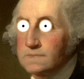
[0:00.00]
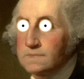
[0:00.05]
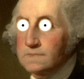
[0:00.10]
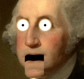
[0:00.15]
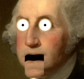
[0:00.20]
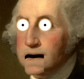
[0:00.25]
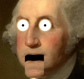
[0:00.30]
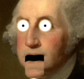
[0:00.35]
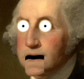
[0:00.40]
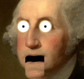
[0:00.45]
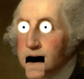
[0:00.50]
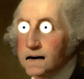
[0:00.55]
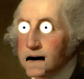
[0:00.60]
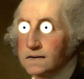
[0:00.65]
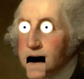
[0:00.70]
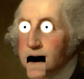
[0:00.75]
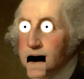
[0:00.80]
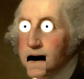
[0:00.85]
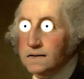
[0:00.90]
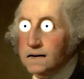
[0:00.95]

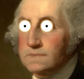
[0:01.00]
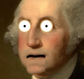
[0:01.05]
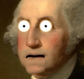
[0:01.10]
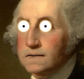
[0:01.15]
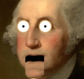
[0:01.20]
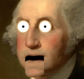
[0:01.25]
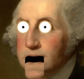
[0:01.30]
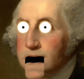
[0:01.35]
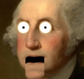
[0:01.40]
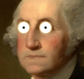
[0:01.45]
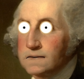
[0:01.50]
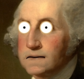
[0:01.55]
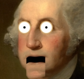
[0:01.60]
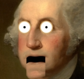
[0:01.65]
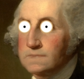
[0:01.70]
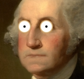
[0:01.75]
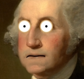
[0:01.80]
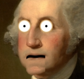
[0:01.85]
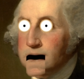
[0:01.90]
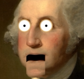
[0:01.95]
Representatives and direct
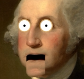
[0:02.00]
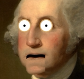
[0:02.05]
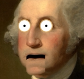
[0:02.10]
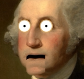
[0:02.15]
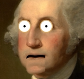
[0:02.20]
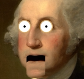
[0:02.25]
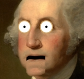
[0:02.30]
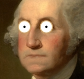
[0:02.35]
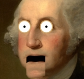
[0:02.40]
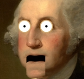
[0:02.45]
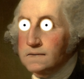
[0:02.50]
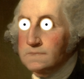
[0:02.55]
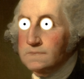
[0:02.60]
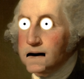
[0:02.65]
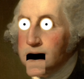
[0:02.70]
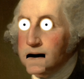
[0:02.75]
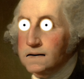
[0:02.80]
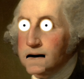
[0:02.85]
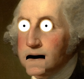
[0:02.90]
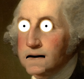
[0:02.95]
taxes shall be
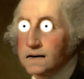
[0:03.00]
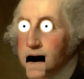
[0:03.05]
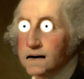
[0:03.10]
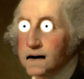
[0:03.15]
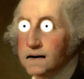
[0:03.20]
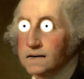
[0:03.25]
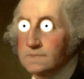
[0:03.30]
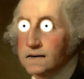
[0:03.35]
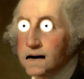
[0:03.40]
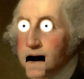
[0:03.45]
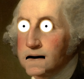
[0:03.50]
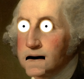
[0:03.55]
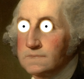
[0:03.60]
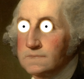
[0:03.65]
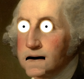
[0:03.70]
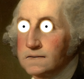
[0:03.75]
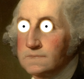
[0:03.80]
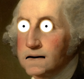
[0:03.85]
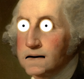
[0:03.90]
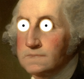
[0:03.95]
apportioned among the
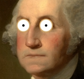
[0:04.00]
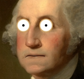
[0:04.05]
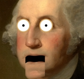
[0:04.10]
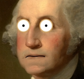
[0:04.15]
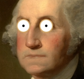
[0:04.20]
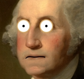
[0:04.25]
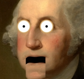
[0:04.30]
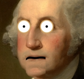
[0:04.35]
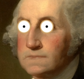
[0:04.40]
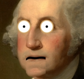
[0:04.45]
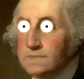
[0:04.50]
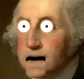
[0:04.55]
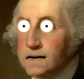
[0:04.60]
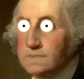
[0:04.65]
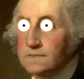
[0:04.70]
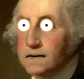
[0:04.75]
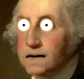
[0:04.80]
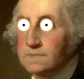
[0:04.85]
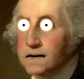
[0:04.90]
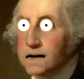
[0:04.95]
several states which
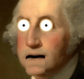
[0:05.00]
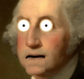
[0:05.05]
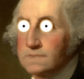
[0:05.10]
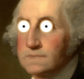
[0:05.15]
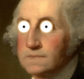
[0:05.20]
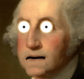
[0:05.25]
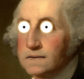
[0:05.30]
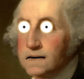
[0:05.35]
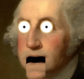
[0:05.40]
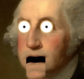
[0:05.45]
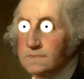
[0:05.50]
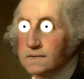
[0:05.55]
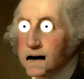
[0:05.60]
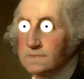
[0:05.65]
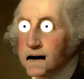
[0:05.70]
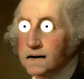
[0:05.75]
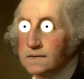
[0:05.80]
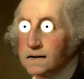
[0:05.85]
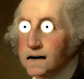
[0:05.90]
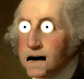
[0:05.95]
may be included
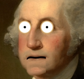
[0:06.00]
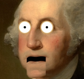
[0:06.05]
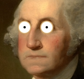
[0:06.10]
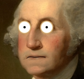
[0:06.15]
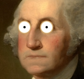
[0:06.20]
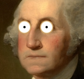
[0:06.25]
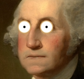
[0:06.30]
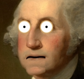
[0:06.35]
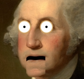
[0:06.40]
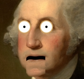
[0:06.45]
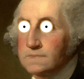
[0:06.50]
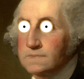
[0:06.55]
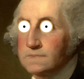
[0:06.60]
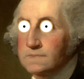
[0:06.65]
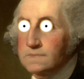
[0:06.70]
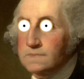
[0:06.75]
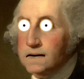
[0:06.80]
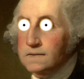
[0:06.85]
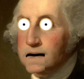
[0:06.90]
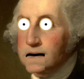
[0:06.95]
within this union
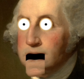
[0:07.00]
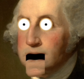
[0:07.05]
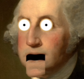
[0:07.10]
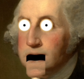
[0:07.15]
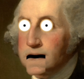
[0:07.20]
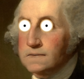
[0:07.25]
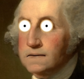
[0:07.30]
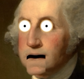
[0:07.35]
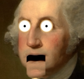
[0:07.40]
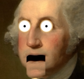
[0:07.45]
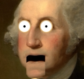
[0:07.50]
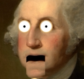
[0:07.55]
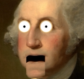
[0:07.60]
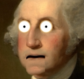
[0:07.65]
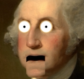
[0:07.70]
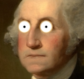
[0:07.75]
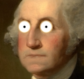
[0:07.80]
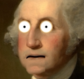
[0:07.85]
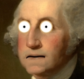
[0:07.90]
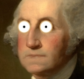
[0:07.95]
according to their
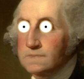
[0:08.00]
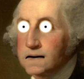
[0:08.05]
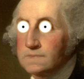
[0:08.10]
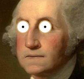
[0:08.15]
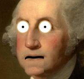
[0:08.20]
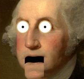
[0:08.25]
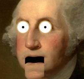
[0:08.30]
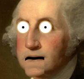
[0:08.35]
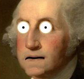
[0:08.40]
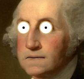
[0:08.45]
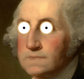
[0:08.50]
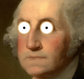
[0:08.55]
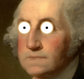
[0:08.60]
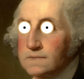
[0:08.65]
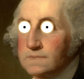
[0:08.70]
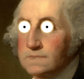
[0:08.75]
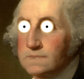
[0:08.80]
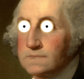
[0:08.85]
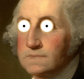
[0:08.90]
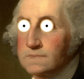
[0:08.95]
respective numbers.